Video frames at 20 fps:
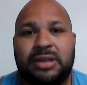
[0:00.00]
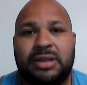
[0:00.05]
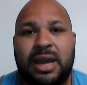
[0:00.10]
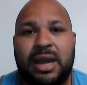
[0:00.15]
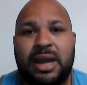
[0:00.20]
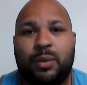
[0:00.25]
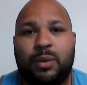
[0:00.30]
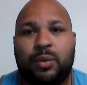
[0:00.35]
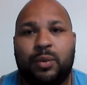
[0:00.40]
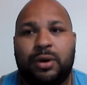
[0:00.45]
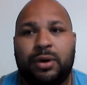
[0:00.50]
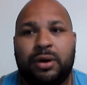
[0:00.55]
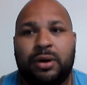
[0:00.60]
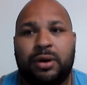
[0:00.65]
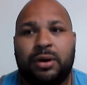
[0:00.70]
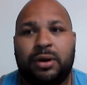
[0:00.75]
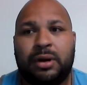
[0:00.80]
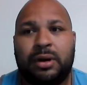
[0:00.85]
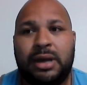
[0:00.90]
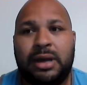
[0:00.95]
that
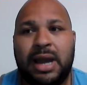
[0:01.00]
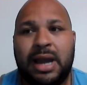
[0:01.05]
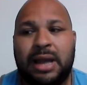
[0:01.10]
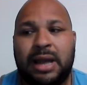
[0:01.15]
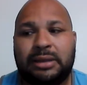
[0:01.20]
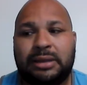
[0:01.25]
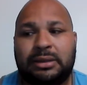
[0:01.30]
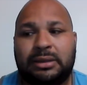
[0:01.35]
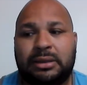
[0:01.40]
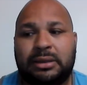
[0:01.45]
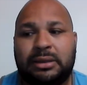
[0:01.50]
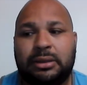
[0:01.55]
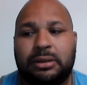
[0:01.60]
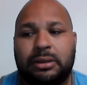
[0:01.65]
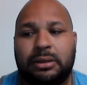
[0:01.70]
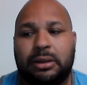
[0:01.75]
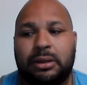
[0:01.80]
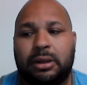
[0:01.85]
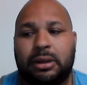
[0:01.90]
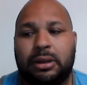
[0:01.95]
were not
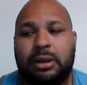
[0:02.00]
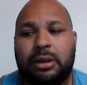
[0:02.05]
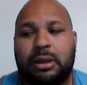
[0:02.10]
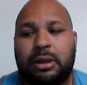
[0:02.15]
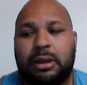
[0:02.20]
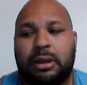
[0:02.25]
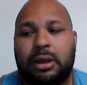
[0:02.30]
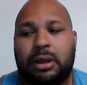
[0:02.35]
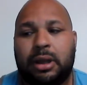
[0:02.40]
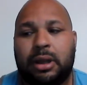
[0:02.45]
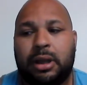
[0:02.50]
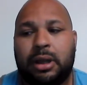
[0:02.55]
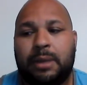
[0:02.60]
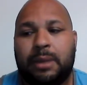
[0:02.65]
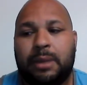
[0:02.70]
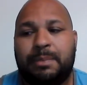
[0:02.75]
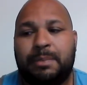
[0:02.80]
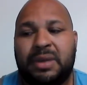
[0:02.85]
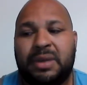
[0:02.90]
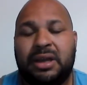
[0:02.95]

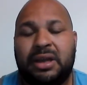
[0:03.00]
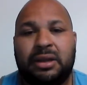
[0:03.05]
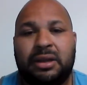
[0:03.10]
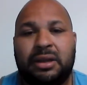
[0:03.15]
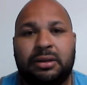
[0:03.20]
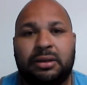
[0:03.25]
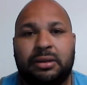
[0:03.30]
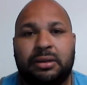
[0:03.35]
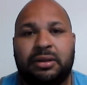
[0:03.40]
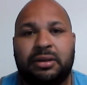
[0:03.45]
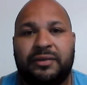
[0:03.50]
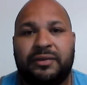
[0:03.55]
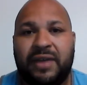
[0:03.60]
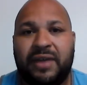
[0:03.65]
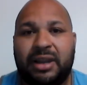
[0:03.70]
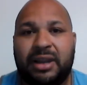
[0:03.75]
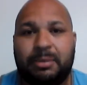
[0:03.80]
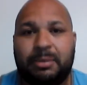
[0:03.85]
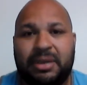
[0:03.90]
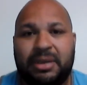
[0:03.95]
being
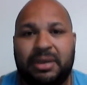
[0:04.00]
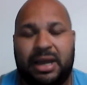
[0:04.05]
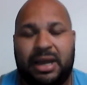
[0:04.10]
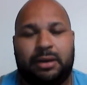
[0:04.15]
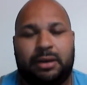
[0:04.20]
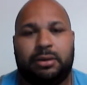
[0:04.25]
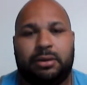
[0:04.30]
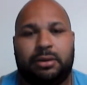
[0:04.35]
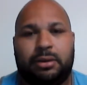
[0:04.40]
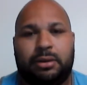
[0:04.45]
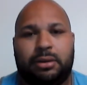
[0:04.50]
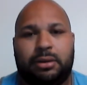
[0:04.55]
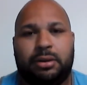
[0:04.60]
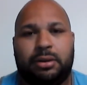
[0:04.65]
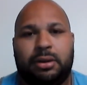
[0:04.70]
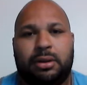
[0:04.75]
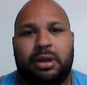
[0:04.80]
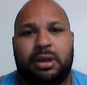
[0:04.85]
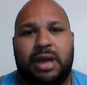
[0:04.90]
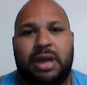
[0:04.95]
developed yet
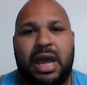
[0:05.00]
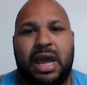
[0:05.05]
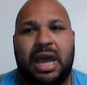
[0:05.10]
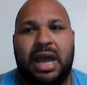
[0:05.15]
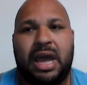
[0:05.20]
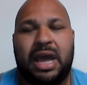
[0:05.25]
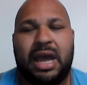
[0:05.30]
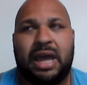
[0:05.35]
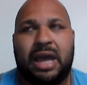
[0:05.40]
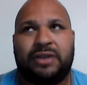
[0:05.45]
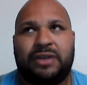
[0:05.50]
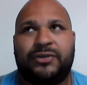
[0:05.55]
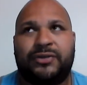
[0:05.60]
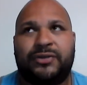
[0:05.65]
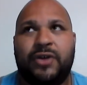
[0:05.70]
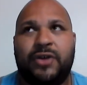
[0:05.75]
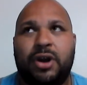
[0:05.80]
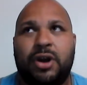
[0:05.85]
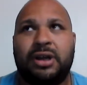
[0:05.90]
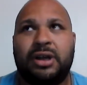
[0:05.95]
as
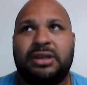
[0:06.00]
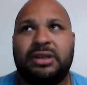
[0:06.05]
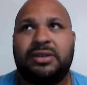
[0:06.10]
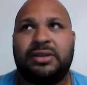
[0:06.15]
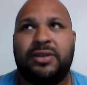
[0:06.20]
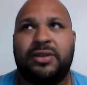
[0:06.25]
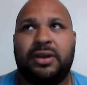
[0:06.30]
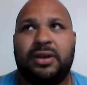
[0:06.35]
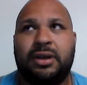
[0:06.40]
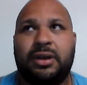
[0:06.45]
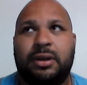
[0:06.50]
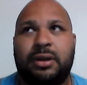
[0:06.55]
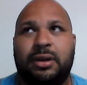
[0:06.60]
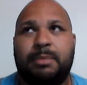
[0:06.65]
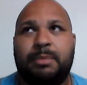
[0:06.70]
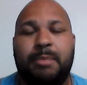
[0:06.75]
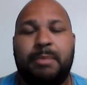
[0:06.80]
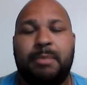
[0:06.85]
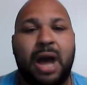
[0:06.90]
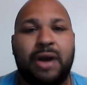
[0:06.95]
far as the
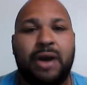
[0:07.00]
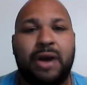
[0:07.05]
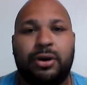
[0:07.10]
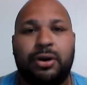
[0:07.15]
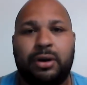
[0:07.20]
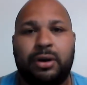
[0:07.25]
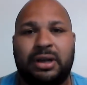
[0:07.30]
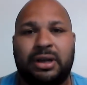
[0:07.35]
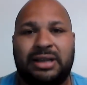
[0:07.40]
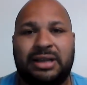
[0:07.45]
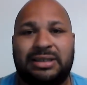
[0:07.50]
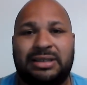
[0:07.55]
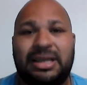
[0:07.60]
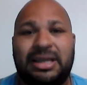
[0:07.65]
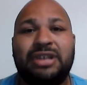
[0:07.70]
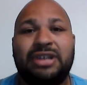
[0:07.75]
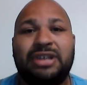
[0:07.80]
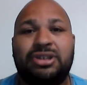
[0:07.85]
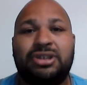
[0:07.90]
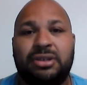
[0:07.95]

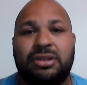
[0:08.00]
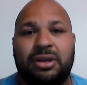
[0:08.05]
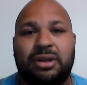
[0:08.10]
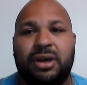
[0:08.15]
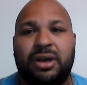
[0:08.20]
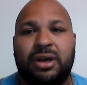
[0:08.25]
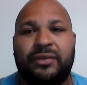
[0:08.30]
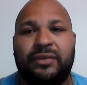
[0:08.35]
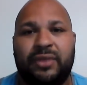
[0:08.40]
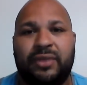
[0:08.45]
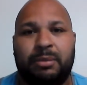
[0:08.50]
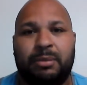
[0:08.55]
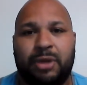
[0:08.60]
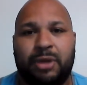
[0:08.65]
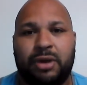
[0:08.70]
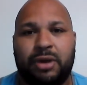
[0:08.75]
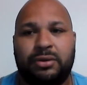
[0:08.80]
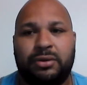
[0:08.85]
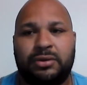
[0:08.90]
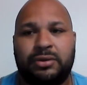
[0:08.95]
modernization of them
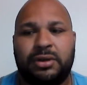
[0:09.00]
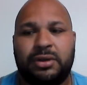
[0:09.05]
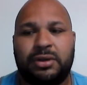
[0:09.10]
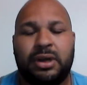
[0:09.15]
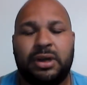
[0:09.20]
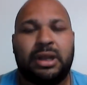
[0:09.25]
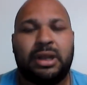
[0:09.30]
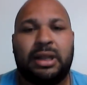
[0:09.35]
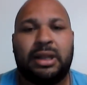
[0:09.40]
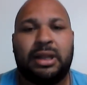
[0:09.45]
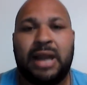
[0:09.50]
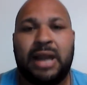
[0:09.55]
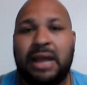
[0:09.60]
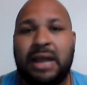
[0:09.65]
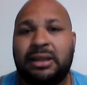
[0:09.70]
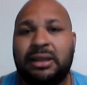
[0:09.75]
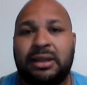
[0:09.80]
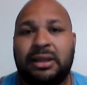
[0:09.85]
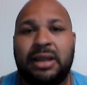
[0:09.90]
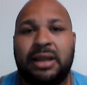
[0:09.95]
goes.
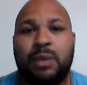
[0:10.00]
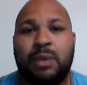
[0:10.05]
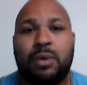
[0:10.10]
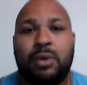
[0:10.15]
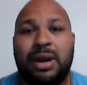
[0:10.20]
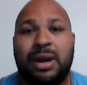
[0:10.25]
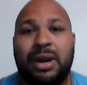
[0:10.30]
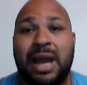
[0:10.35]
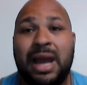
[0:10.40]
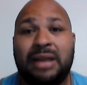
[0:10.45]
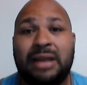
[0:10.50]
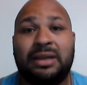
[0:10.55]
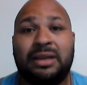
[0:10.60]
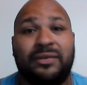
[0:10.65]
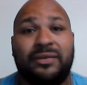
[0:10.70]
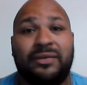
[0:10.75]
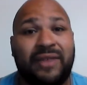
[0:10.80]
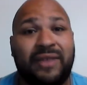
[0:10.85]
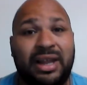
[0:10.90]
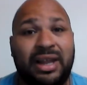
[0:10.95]
Not that they were not
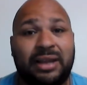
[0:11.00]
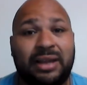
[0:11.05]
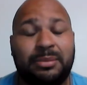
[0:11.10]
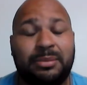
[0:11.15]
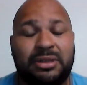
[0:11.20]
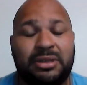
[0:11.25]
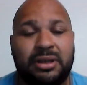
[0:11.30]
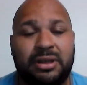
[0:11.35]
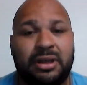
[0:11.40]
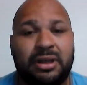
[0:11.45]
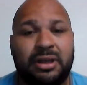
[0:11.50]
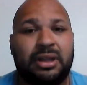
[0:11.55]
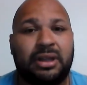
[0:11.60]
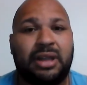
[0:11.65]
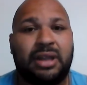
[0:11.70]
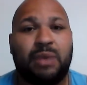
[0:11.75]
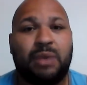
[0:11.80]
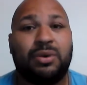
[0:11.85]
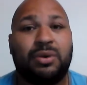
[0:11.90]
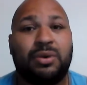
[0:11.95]
developed,
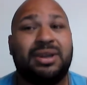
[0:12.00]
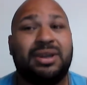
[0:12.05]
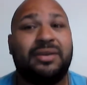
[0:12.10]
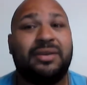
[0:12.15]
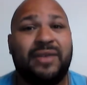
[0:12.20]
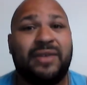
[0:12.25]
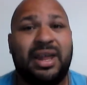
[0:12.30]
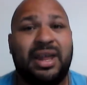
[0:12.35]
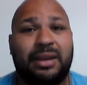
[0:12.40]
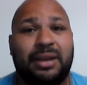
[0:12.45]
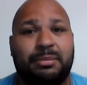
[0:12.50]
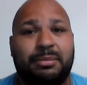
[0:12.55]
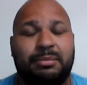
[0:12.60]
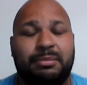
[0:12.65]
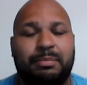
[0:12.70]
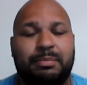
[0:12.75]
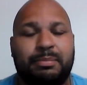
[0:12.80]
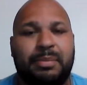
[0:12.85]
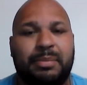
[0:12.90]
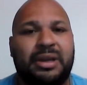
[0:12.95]
they were developed,
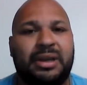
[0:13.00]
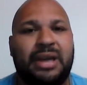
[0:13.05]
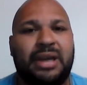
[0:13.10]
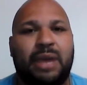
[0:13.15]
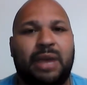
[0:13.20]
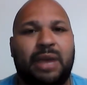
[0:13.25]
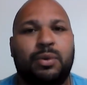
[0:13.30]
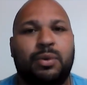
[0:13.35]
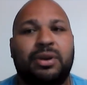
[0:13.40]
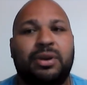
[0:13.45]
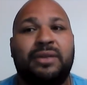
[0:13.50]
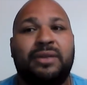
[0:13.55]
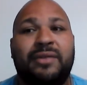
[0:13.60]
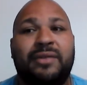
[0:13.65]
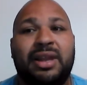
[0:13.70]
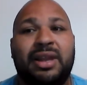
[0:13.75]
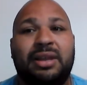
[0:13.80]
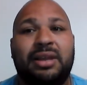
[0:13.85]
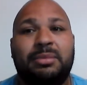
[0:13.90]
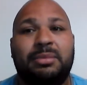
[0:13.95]
but they were
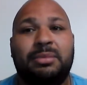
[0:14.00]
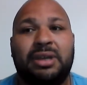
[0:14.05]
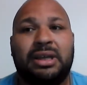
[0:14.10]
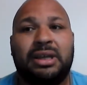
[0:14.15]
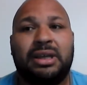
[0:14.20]
developed